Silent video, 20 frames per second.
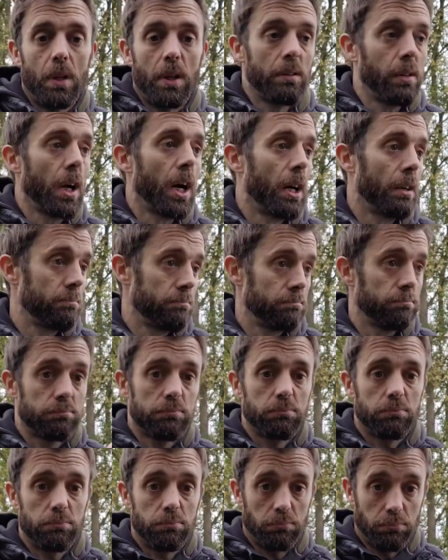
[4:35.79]
like
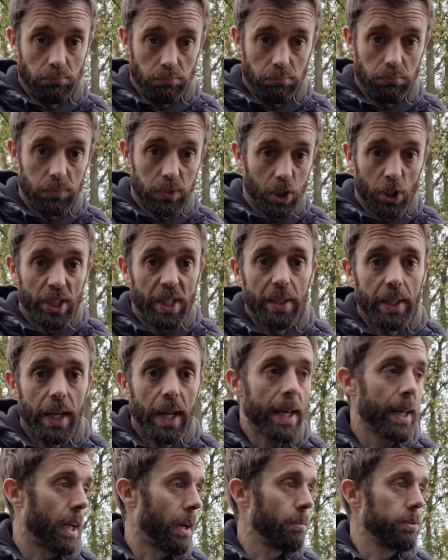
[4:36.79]
just in the
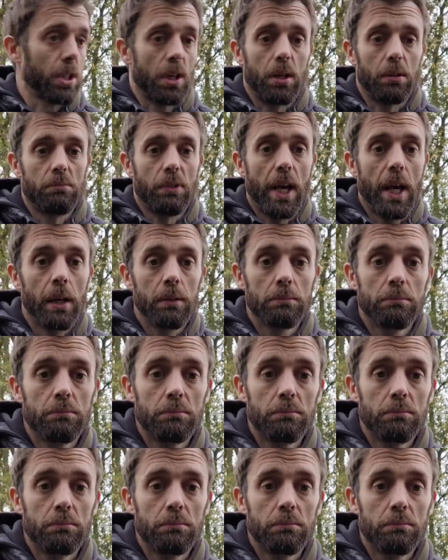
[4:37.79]
lake?" I was like, "Yeah."